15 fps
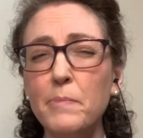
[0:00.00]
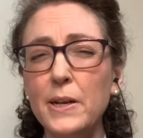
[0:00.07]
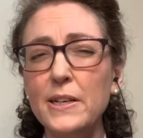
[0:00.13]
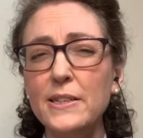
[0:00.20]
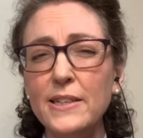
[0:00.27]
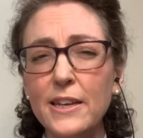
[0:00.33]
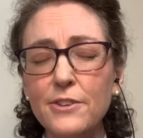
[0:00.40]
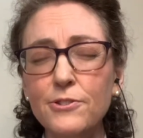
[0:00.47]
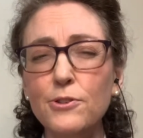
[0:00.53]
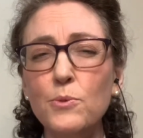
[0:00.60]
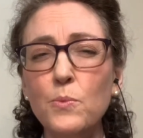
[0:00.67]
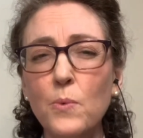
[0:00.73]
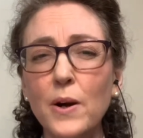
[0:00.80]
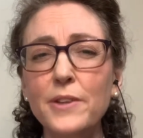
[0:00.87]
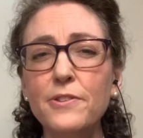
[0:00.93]
but it takes you
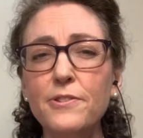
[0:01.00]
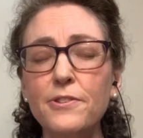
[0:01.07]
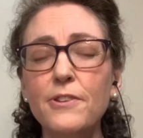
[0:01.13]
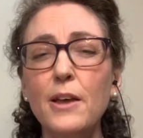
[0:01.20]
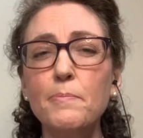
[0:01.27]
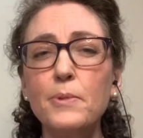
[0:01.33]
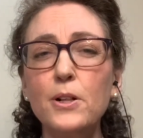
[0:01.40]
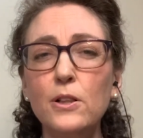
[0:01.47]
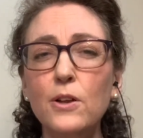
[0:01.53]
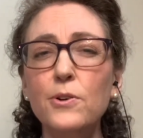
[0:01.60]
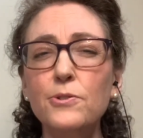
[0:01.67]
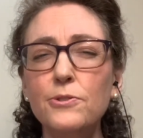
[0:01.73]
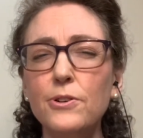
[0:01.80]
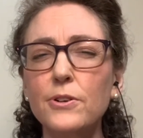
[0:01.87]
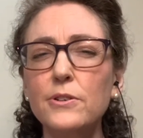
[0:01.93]
one step
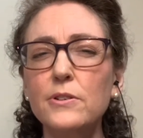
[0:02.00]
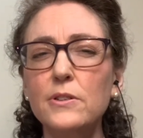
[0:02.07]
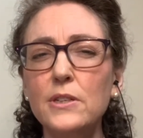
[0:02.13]
closer